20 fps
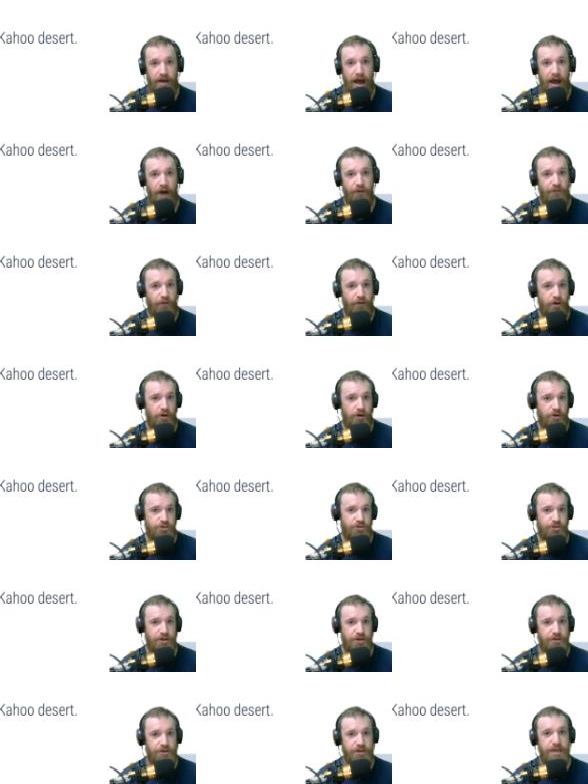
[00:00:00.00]
how far
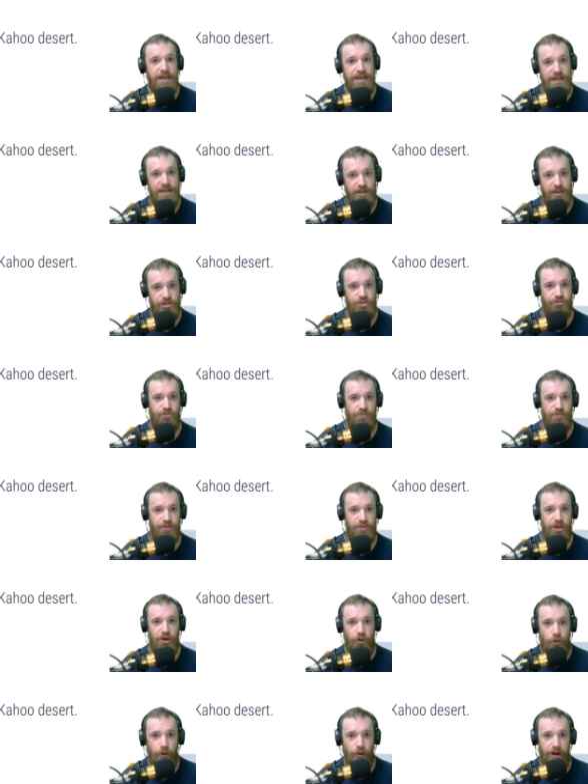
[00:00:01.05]
Australia is from the
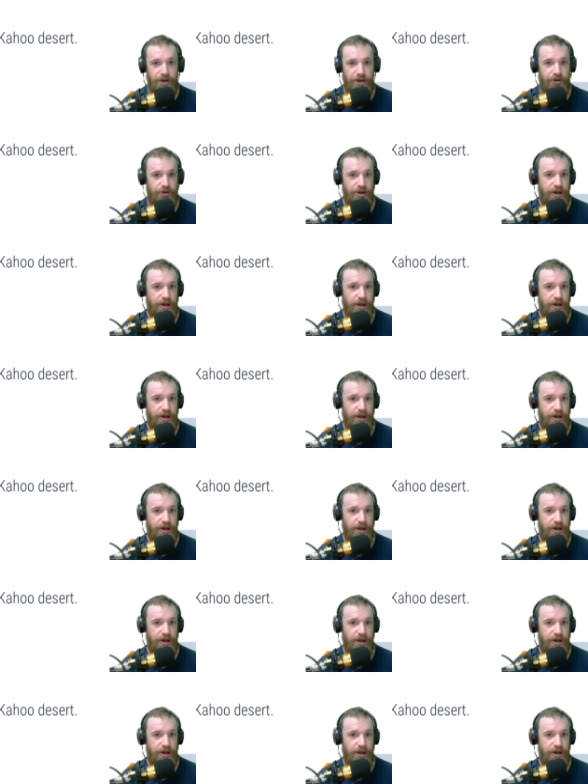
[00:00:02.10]
equator